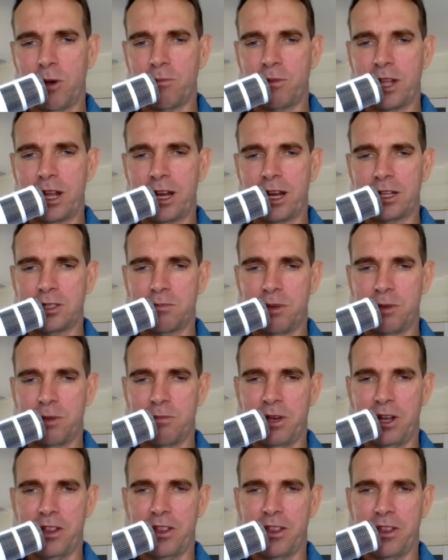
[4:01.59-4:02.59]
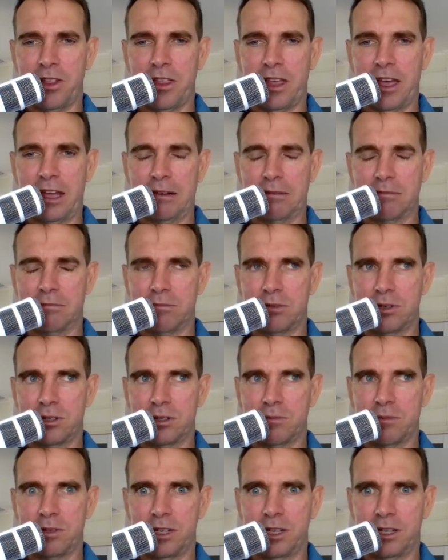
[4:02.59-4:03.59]
planets a bit better than that,
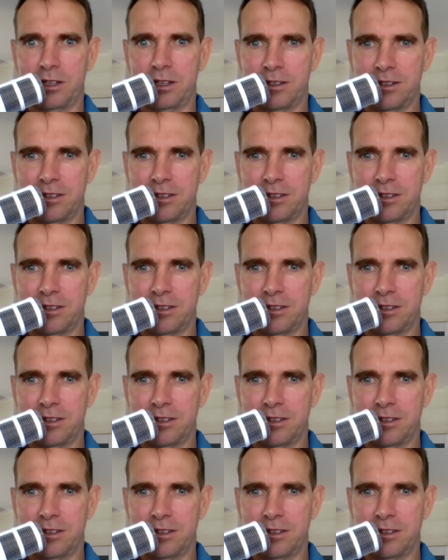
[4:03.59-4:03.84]
possibly.